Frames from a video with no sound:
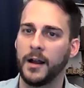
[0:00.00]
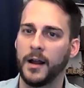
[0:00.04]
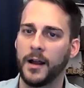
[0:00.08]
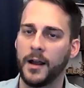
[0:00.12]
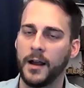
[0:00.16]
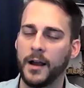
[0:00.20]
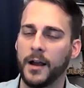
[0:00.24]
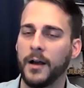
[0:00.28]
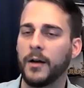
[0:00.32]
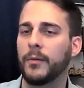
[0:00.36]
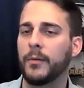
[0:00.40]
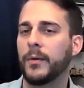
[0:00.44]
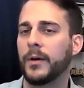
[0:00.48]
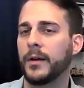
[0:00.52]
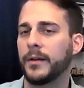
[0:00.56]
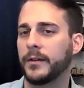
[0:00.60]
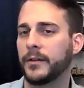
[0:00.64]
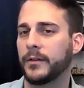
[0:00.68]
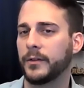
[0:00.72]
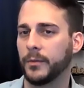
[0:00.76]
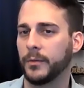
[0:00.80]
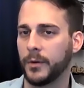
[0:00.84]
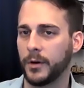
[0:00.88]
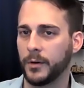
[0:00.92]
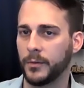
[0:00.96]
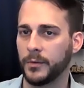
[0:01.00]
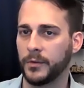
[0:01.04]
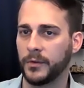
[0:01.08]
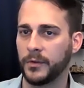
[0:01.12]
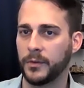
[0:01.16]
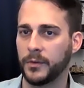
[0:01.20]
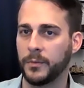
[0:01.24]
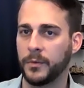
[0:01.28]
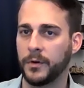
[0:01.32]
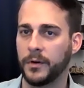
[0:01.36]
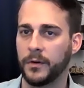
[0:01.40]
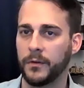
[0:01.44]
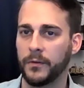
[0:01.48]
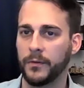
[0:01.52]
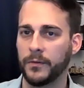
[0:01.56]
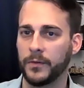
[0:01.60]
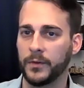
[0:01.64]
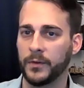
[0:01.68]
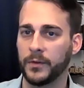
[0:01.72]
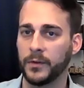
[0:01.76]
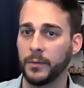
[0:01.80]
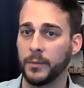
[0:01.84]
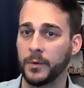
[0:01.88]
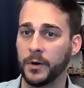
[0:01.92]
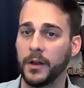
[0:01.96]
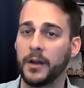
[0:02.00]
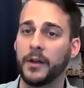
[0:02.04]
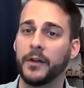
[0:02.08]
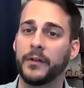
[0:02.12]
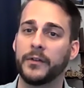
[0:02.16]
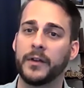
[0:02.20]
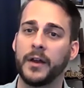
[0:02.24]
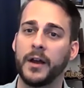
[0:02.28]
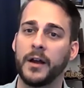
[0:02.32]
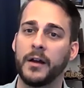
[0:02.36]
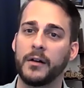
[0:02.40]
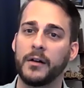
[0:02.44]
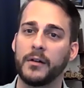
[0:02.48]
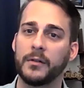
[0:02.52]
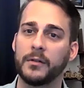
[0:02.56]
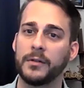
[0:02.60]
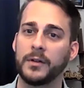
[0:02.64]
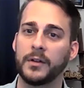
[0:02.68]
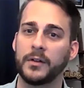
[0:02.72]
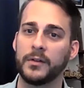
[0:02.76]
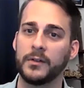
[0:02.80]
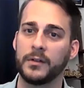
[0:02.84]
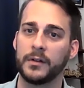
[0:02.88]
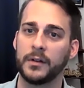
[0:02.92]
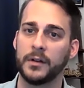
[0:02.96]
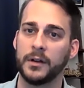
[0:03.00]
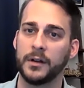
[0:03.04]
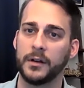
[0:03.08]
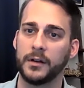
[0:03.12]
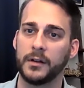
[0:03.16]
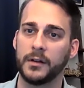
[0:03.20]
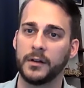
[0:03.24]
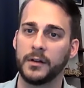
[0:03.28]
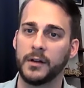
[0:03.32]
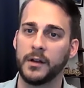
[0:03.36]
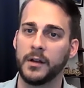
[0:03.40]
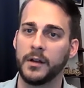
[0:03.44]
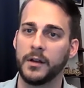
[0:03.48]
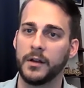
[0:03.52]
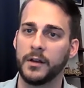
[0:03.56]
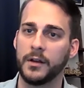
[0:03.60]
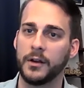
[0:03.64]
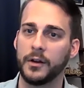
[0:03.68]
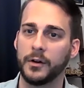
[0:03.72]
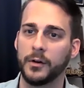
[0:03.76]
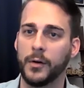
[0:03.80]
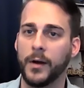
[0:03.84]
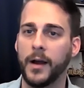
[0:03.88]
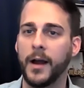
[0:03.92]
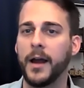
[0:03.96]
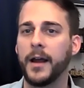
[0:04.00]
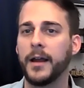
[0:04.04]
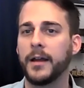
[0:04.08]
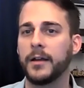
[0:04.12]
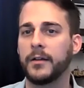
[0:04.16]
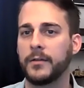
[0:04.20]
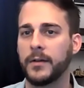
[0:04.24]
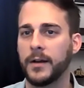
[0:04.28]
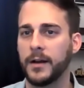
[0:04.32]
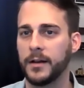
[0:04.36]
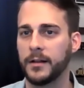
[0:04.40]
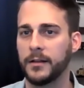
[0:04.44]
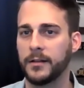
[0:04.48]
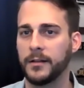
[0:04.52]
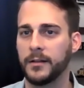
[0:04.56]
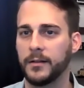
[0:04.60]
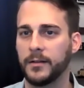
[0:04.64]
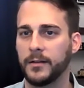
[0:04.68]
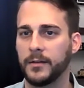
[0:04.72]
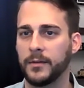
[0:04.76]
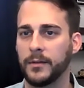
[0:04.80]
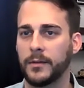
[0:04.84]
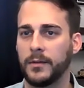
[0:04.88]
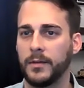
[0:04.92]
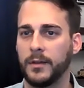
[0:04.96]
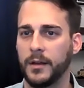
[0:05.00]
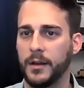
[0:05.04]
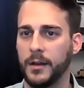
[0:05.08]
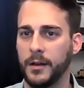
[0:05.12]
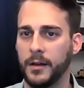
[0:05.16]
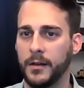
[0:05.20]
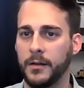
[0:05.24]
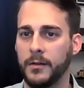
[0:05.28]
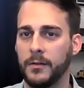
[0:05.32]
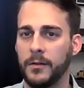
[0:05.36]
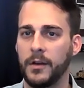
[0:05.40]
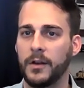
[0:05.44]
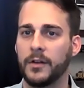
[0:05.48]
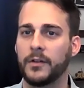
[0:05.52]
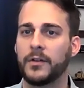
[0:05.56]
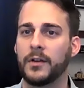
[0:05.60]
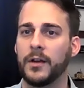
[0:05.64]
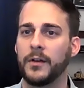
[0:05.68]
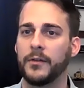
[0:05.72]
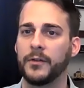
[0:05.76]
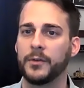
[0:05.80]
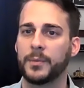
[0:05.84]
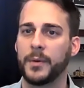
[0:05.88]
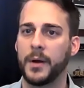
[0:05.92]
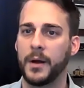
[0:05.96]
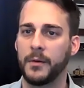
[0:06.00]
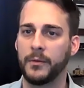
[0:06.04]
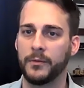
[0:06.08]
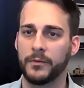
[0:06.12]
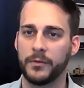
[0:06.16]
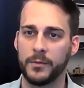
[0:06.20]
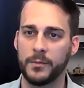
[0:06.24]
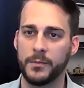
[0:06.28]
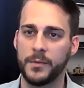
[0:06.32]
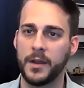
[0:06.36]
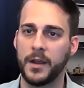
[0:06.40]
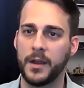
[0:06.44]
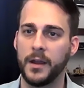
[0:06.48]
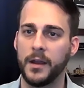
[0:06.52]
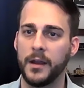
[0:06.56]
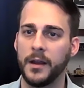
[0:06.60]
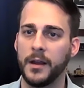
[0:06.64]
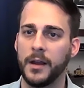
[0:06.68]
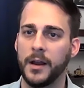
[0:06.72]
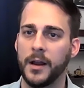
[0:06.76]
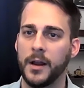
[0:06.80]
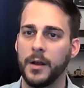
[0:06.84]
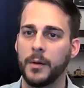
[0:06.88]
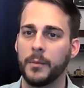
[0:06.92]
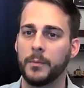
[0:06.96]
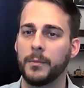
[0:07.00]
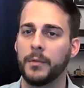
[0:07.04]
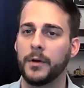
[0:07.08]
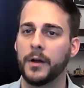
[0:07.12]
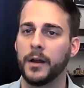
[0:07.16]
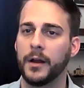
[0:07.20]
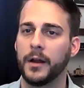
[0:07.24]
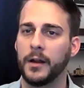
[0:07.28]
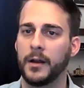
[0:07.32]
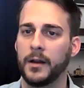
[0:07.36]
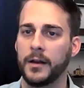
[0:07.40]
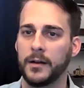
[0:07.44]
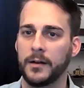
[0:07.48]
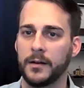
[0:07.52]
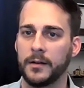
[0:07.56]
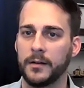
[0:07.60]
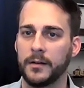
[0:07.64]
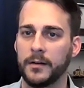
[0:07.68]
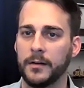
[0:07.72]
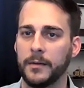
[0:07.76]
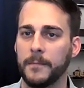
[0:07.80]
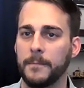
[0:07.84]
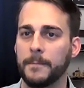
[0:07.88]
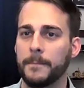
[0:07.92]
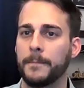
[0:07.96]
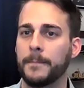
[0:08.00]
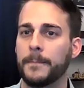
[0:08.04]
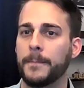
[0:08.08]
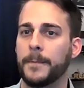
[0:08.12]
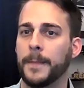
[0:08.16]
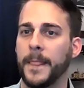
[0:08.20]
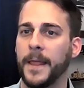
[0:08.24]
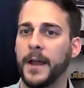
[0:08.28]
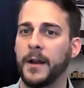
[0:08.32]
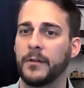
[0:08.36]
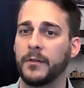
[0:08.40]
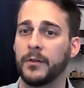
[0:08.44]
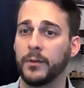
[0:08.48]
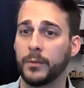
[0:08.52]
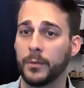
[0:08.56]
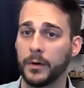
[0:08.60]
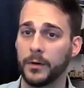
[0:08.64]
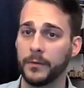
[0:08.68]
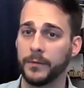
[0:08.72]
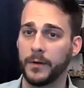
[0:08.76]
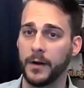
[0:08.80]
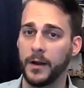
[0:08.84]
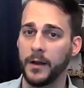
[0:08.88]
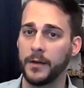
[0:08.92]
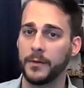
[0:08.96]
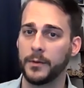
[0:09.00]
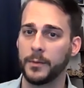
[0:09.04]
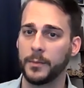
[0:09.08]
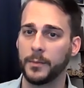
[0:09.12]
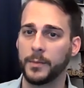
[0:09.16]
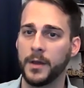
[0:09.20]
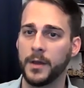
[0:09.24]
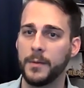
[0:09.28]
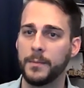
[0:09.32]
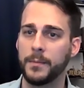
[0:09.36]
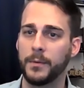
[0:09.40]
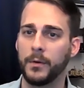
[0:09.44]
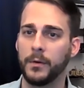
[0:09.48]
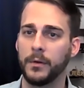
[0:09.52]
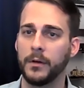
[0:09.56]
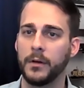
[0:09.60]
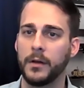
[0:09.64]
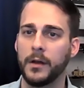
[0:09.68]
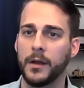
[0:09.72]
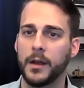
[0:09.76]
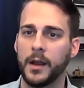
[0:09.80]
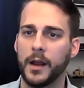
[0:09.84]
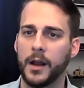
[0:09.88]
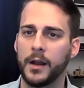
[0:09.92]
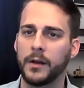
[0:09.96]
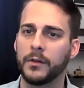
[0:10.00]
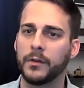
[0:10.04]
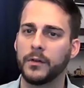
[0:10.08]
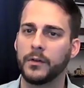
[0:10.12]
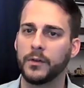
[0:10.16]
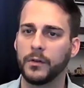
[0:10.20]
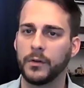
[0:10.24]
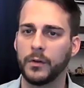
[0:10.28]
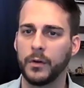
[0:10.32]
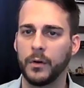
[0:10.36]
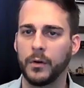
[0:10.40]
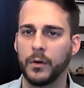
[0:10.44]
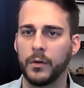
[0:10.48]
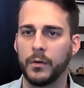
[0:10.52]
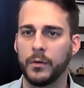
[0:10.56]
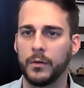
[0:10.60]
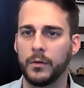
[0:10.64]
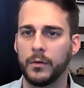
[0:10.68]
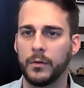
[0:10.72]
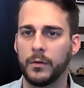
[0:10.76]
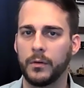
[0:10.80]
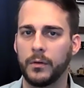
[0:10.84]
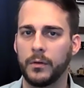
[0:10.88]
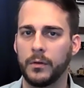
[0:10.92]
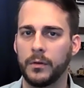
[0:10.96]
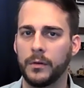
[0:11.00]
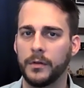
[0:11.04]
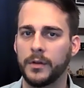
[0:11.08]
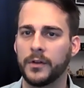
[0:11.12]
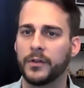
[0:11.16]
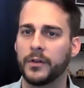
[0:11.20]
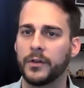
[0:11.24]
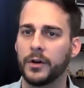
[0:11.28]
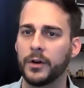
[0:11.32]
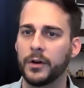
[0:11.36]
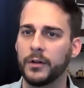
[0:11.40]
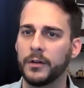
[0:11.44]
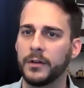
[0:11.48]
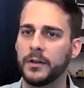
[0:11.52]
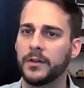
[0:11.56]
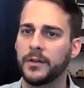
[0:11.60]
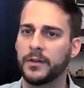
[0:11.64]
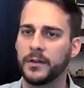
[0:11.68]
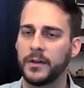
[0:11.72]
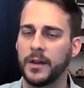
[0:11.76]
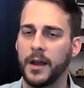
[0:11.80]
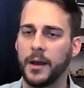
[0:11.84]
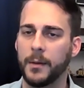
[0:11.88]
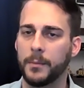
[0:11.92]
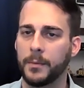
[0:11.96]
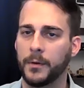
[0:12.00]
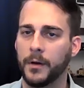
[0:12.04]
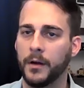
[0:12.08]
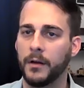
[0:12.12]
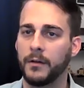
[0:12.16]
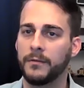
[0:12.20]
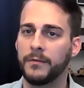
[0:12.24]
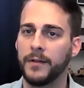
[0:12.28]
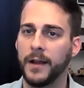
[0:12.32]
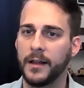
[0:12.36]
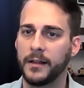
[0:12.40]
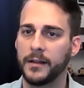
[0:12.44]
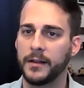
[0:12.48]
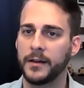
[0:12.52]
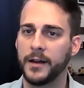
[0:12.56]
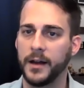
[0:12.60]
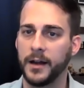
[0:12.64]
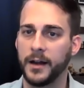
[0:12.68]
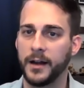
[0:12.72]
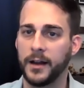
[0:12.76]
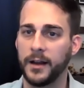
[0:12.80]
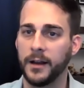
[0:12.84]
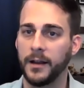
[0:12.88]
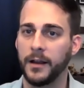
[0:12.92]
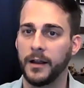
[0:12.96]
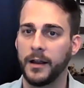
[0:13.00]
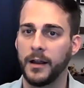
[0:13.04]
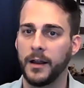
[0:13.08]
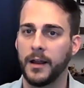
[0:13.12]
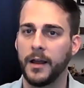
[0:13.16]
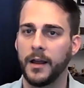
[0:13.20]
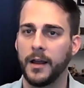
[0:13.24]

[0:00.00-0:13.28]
how well does it work with someone for someone else. How does it, I created this thing, it solves a problem for me, but how does it work for other people? And so this early step of validating,